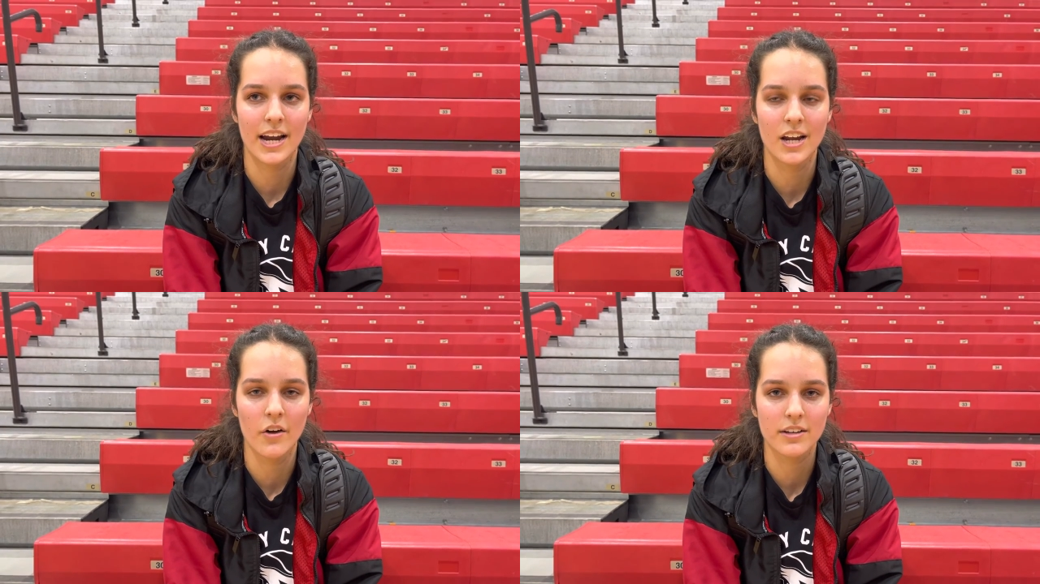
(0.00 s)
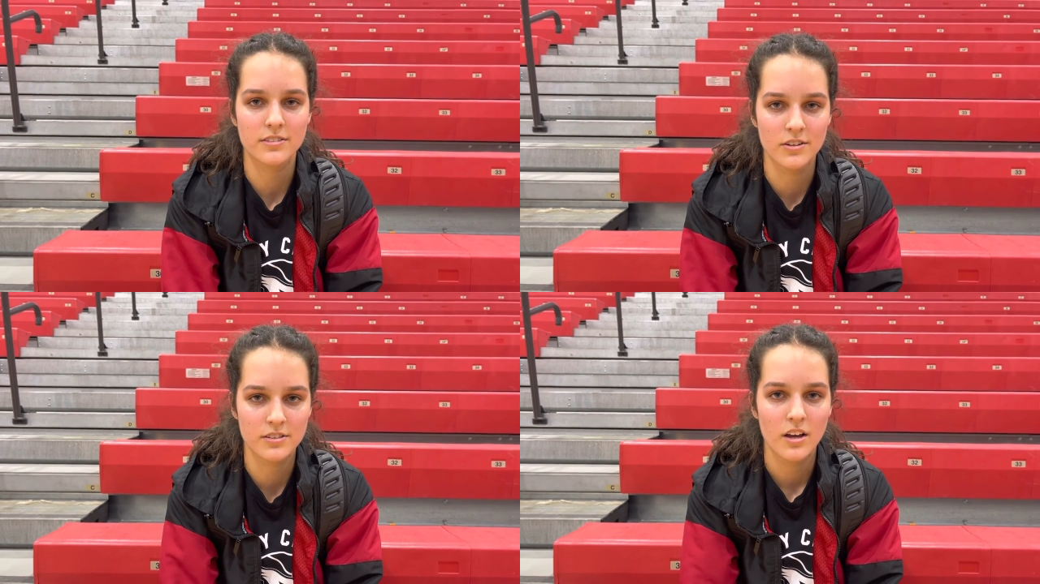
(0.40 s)
in, and I know like
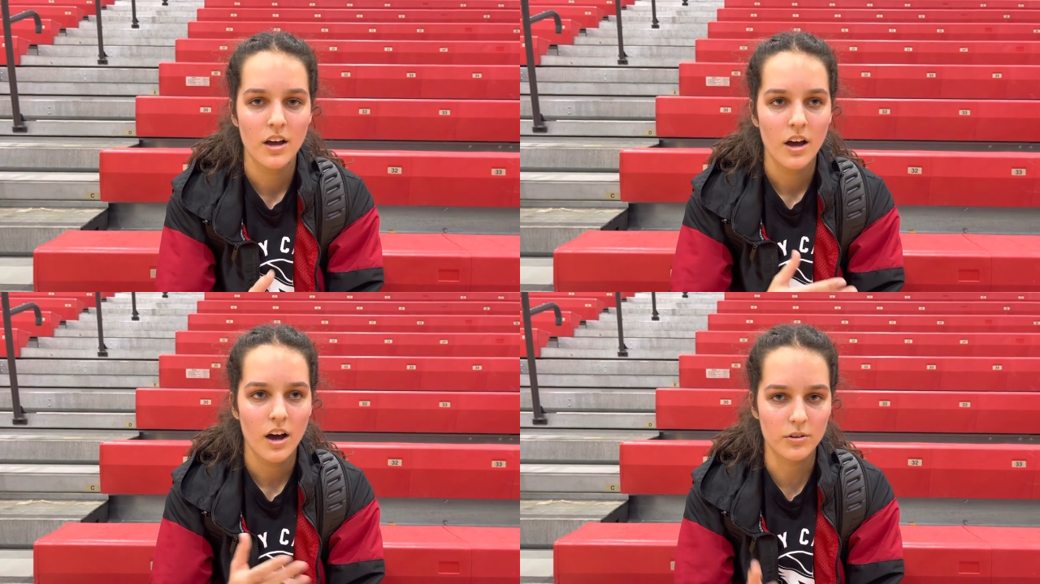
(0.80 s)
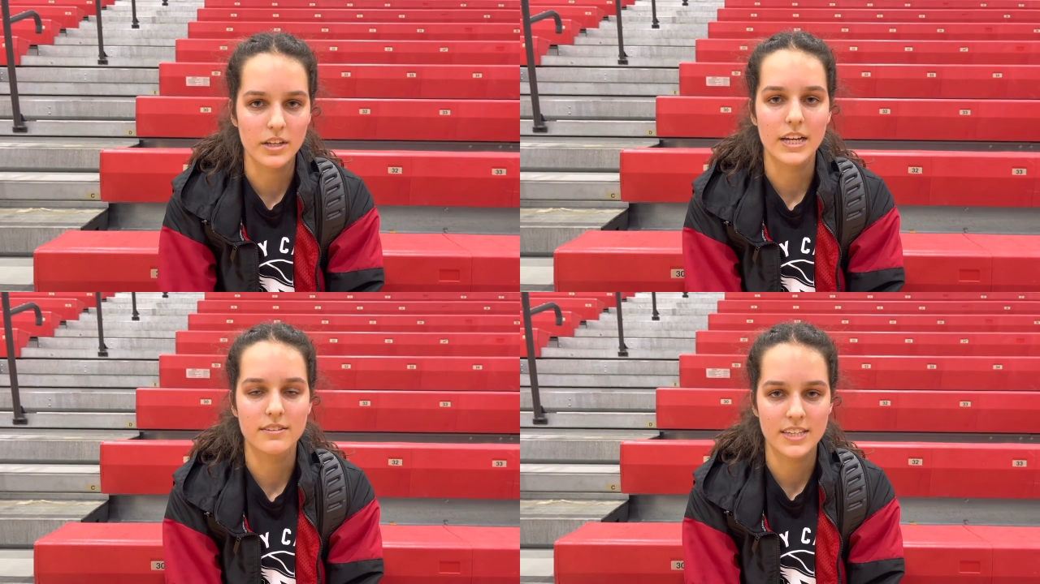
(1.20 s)
Stow's a
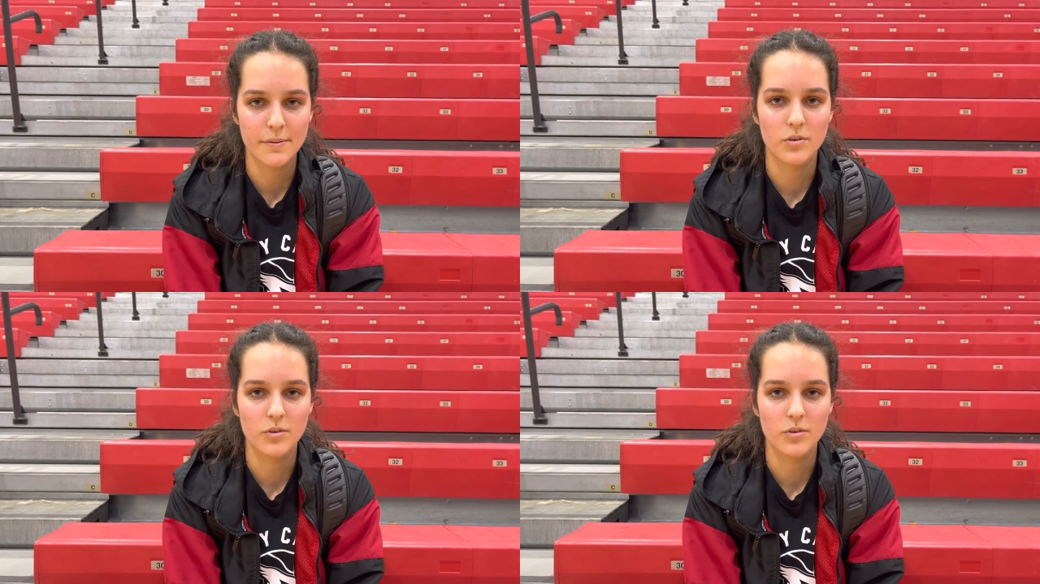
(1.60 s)
really good team,